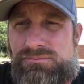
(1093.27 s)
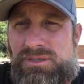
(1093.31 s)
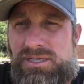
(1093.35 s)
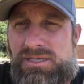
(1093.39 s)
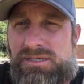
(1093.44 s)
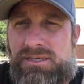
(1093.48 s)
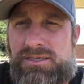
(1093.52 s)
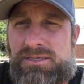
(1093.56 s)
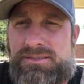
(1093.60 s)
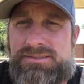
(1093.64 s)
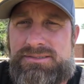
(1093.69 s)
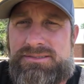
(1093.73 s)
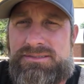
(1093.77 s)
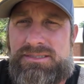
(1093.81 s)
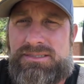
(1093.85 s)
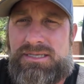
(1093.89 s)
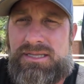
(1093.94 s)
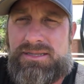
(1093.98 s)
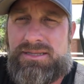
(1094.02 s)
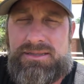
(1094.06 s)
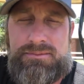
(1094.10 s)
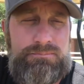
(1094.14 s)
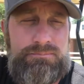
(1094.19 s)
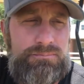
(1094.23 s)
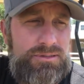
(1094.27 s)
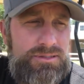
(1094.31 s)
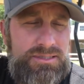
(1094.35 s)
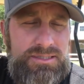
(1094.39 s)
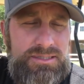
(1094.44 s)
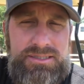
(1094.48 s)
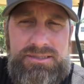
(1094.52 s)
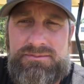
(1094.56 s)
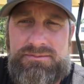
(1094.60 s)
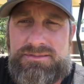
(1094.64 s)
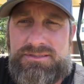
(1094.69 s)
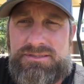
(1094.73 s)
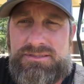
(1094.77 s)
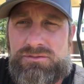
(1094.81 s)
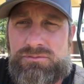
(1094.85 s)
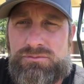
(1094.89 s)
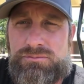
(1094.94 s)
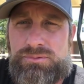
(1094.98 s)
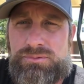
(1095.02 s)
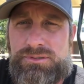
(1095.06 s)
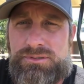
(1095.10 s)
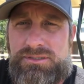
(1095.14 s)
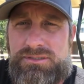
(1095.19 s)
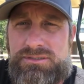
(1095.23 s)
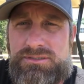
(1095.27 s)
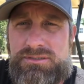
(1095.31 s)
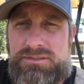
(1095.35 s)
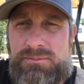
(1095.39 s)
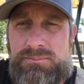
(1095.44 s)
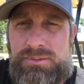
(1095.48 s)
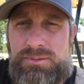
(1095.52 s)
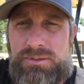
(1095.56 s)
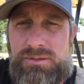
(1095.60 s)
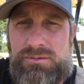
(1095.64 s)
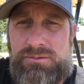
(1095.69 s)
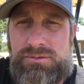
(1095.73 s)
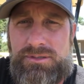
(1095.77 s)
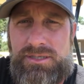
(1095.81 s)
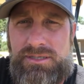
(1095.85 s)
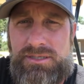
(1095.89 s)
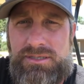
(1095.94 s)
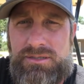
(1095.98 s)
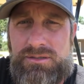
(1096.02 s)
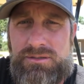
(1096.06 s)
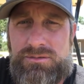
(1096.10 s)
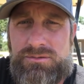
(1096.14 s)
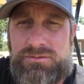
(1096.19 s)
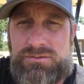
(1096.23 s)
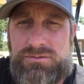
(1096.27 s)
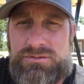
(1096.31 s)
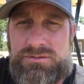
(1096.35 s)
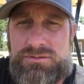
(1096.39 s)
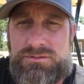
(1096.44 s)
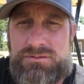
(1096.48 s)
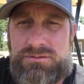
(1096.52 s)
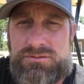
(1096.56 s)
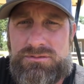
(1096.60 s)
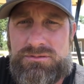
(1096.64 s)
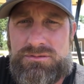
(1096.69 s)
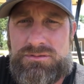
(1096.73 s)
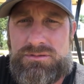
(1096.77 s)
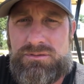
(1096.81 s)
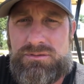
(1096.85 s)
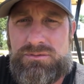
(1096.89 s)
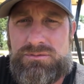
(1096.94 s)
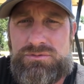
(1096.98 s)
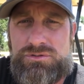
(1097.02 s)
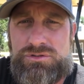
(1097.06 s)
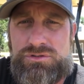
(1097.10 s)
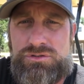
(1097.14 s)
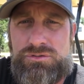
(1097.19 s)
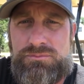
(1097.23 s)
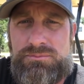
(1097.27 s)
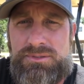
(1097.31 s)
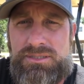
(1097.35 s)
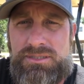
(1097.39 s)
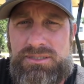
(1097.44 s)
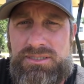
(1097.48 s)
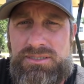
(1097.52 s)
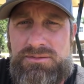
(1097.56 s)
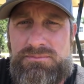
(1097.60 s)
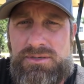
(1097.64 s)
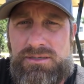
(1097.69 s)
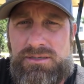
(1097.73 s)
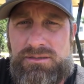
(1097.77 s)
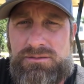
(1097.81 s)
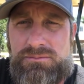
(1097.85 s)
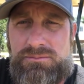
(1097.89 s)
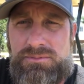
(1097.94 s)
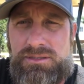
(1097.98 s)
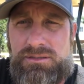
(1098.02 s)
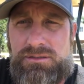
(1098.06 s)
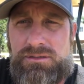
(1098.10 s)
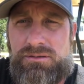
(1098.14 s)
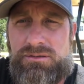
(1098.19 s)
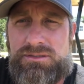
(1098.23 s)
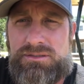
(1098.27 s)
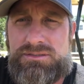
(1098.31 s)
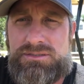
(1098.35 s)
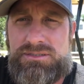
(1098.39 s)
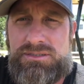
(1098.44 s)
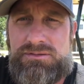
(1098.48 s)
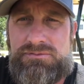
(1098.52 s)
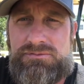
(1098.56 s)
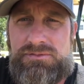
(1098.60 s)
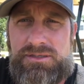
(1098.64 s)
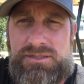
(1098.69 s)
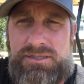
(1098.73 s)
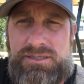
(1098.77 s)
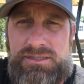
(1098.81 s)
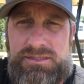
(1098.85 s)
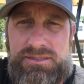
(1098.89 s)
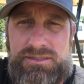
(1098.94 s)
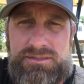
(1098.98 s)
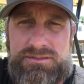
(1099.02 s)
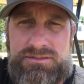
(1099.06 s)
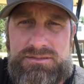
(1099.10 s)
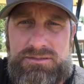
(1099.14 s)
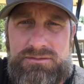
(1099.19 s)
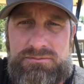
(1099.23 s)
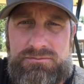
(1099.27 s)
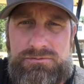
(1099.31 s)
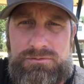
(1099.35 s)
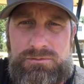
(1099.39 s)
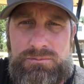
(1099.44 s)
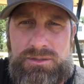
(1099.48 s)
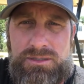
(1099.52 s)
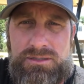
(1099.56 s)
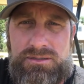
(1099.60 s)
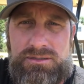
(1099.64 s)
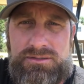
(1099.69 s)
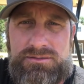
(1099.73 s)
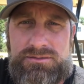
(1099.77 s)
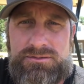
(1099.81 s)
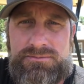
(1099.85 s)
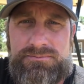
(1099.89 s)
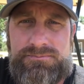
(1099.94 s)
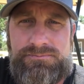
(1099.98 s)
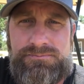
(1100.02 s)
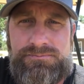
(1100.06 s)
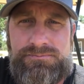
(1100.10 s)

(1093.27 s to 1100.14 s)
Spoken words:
My cousin, I believe, still breeds the Pearl Danios. So shoot me an email, Domingo. I'll see if I can't get some for my cousin.